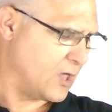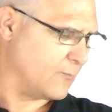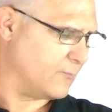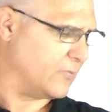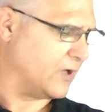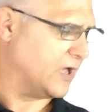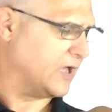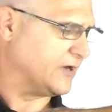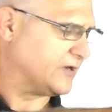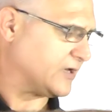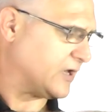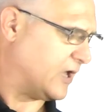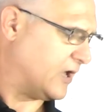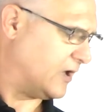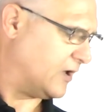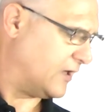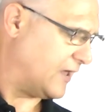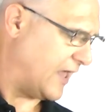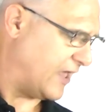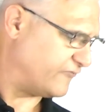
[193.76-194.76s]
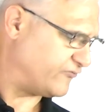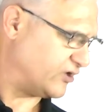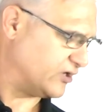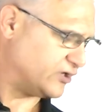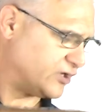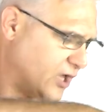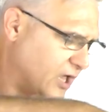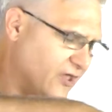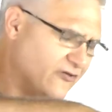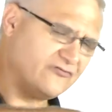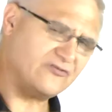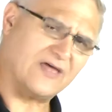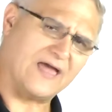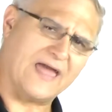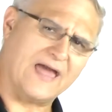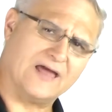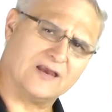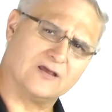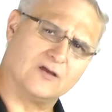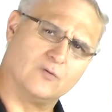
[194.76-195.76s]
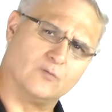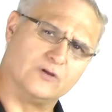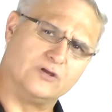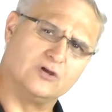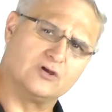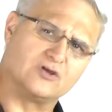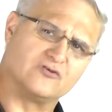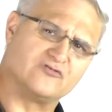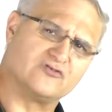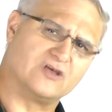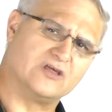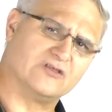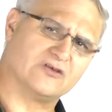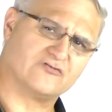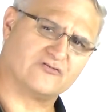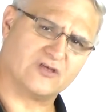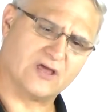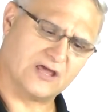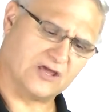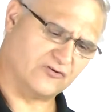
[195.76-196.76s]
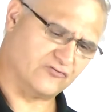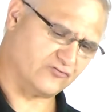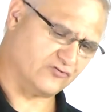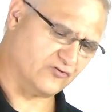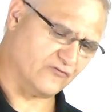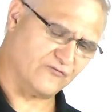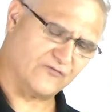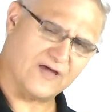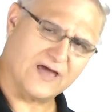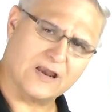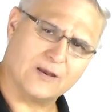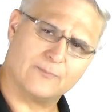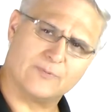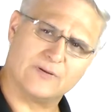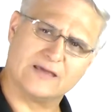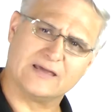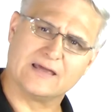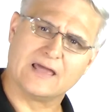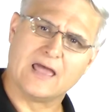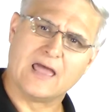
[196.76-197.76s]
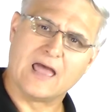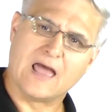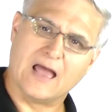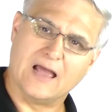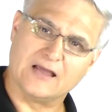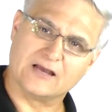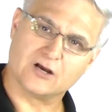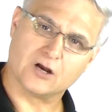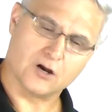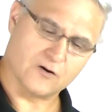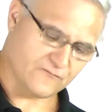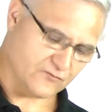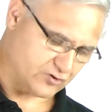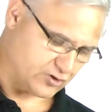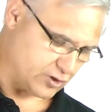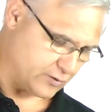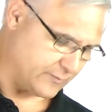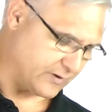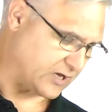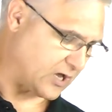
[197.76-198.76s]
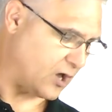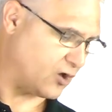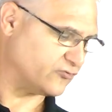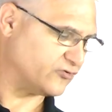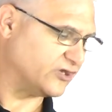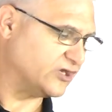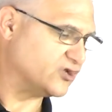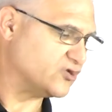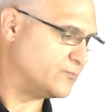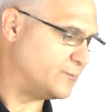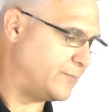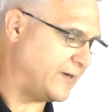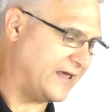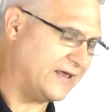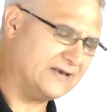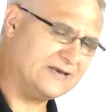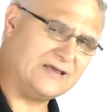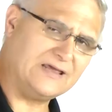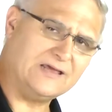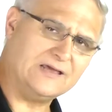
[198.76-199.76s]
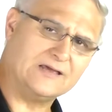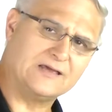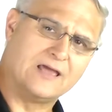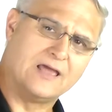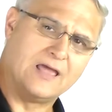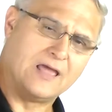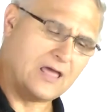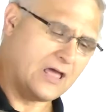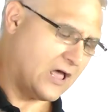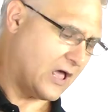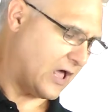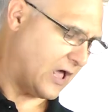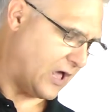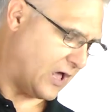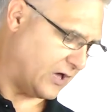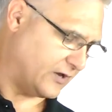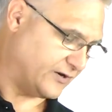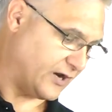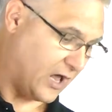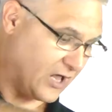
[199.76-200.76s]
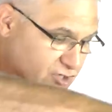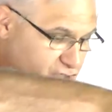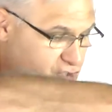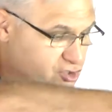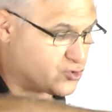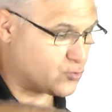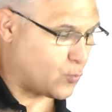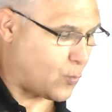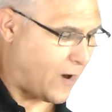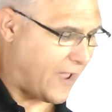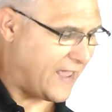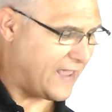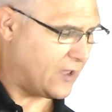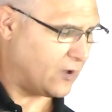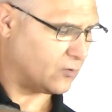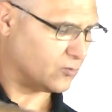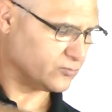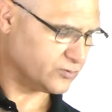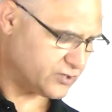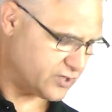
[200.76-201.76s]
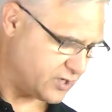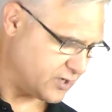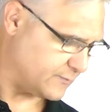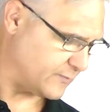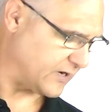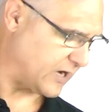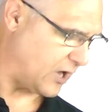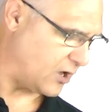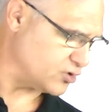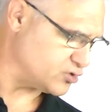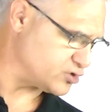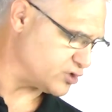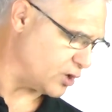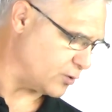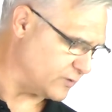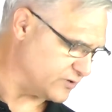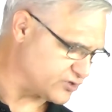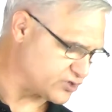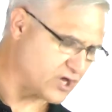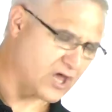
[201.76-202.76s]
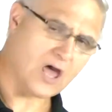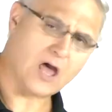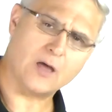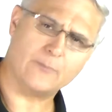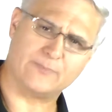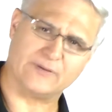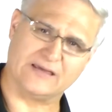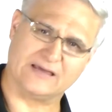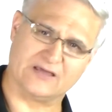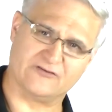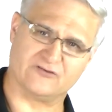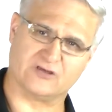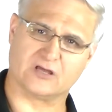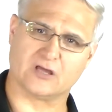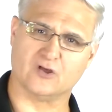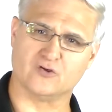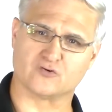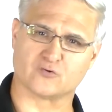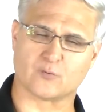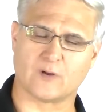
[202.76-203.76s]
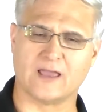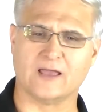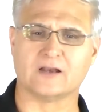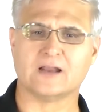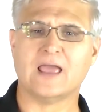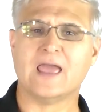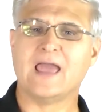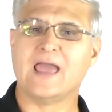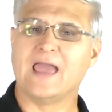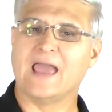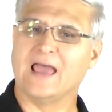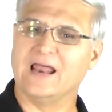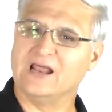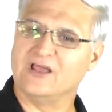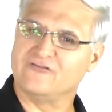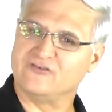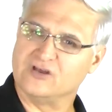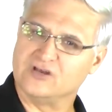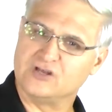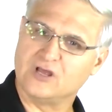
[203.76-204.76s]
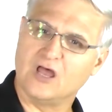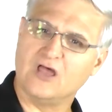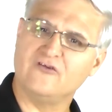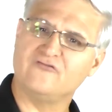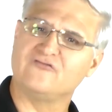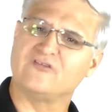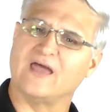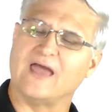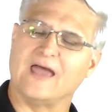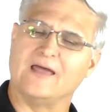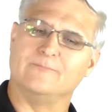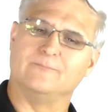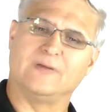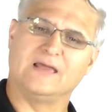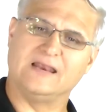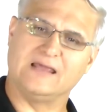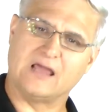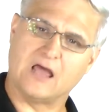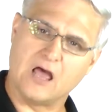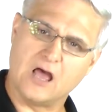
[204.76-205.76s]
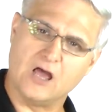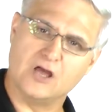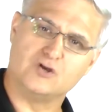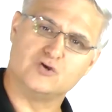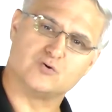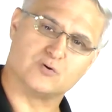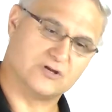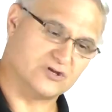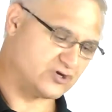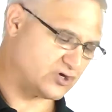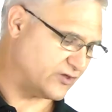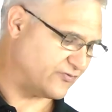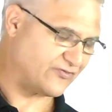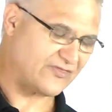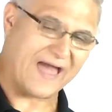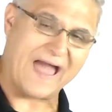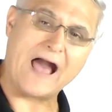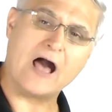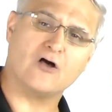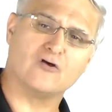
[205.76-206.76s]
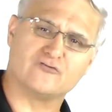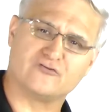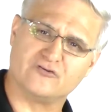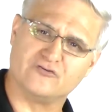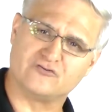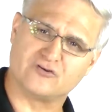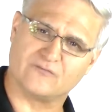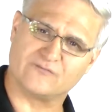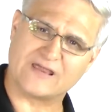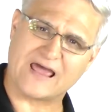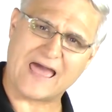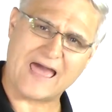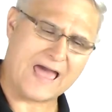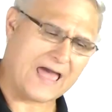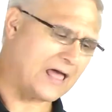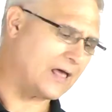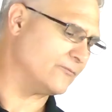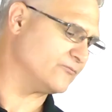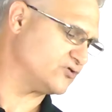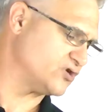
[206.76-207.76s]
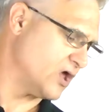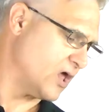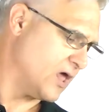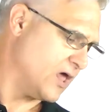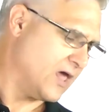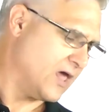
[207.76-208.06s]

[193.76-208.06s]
But as it does that, well, you can see this thing is developing a curvature because it is bending, not just round, but also it's cupping as it goes around. And as it does that many hundreds and thousands of times,